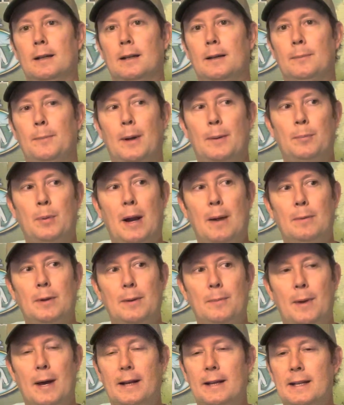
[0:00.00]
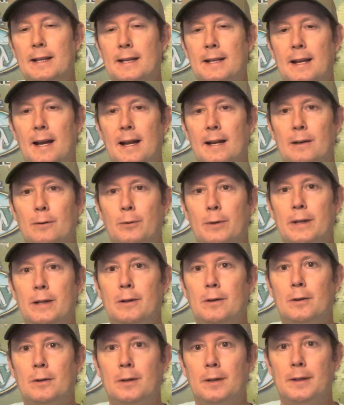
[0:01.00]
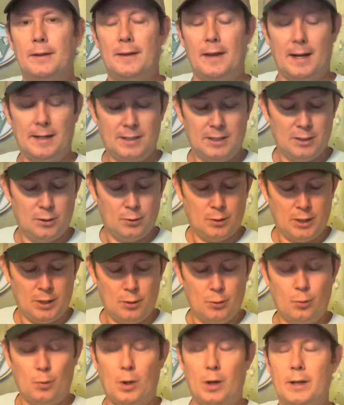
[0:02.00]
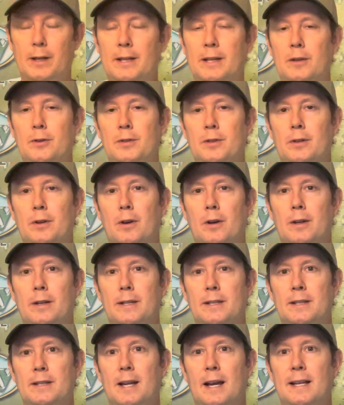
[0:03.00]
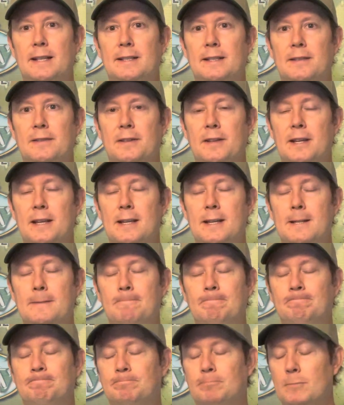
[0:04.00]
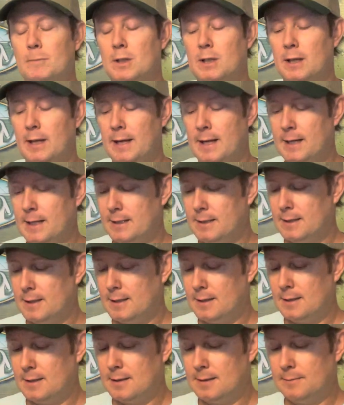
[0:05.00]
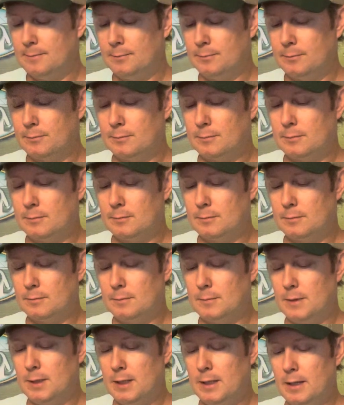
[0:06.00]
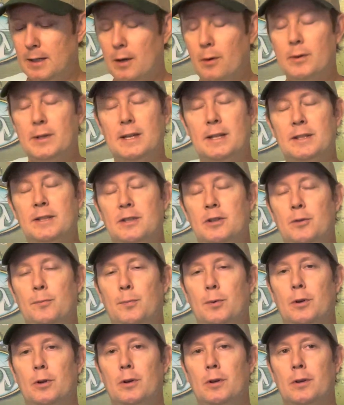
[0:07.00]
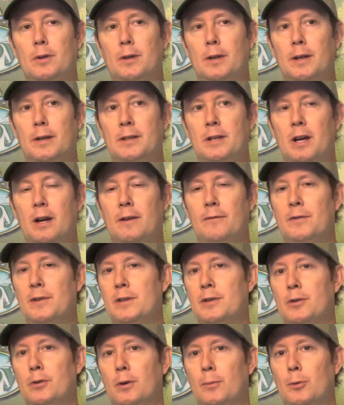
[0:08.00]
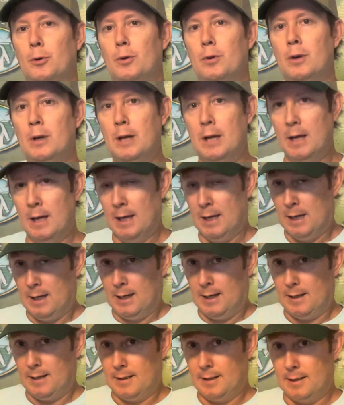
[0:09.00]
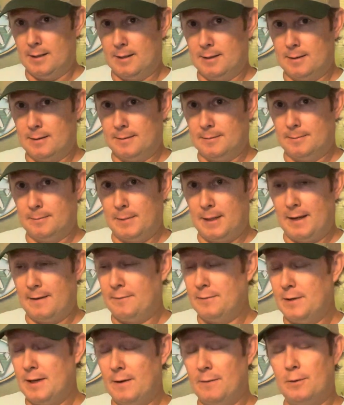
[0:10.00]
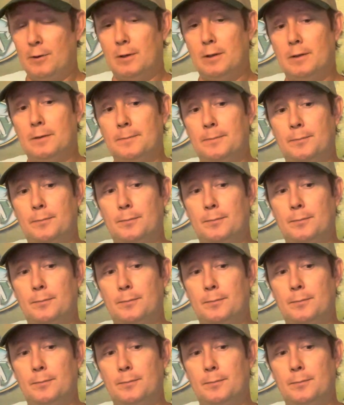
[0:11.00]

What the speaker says: but probably about any kind of reel that you'd want to use it on. It's nice and thin, and it's super tough and durable. I've never